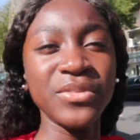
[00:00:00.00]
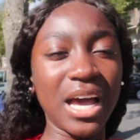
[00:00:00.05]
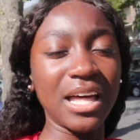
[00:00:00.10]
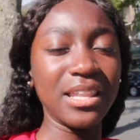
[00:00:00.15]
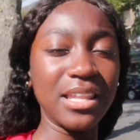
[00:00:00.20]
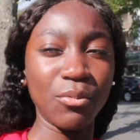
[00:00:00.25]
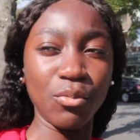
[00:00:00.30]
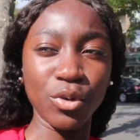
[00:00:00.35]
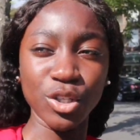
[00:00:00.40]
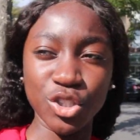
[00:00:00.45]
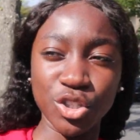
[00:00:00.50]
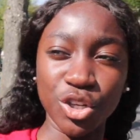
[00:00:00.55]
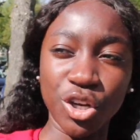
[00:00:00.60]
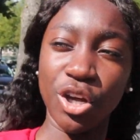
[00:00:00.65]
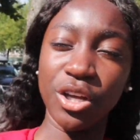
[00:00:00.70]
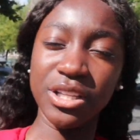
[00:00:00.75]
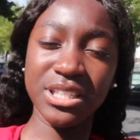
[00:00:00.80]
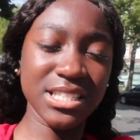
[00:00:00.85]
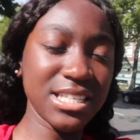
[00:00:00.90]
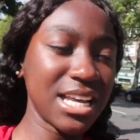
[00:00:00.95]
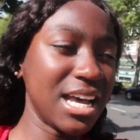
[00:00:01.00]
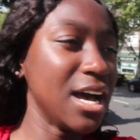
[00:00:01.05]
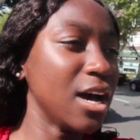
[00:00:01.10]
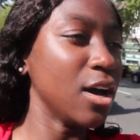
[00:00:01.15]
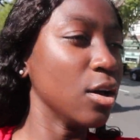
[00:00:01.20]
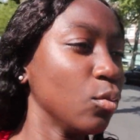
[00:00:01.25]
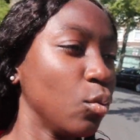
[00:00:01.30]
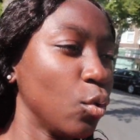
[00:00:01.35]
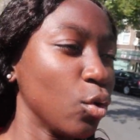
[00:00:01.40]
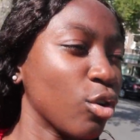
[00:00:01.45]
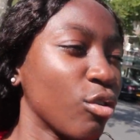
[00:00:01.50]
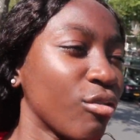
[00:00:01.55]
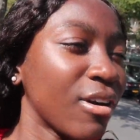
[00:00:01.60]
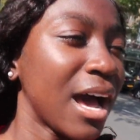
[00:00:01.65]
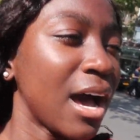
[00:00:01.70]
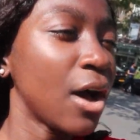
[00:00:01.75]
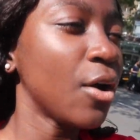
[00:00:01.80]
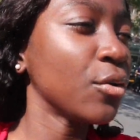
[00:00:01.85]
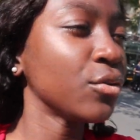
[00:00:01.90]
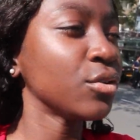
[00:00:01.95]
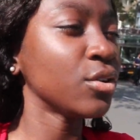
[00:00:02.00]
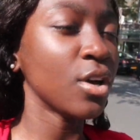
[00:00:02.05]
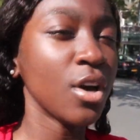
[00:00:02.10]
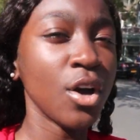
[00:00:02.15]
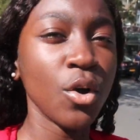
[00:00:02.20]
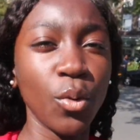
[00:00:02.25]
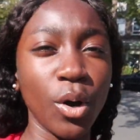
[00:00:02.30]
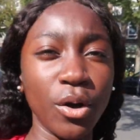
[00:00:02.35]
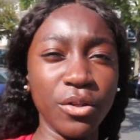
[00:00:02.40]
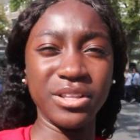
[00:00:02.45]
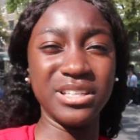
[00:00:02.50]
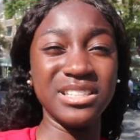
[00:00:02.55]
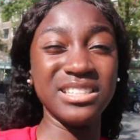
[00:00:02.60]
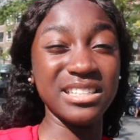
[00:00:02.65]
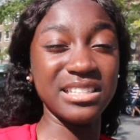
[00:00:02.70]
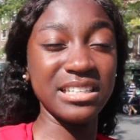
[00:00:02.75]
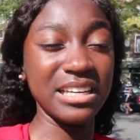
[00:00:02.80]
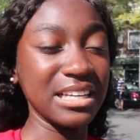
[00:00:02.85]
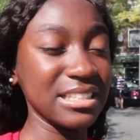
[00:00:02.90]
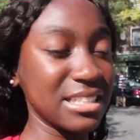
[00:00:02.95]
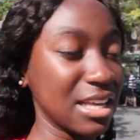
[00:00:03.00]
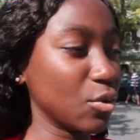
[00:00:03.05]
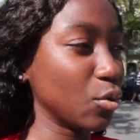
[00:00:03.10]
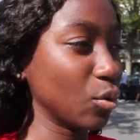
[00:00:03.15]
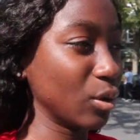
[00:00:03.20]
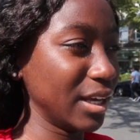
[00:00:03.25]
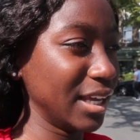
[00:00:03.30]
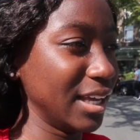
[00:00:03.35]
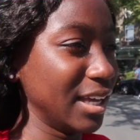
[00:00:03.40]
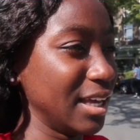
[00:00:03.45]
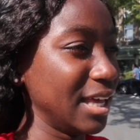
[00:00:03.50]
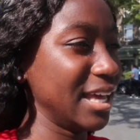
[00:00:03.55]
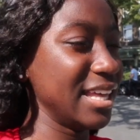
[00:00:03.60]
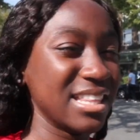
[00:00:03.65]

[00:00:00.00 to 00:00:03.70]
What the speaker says: and then we're just gonna go to town, walk around, or the city as they call it here.